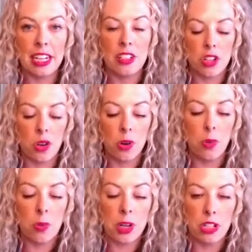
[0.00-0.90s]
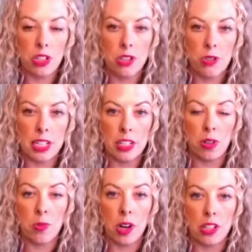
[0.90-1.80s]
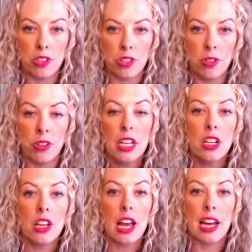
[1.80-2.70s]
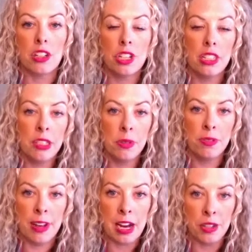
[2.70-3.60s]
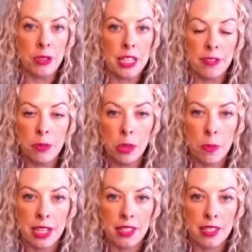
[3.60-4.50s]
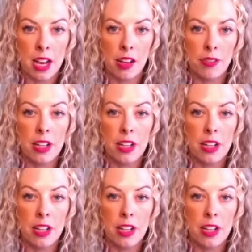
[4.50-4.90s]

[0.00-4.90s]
So what we want to do is we want to actually leave with value, give them your best stuff,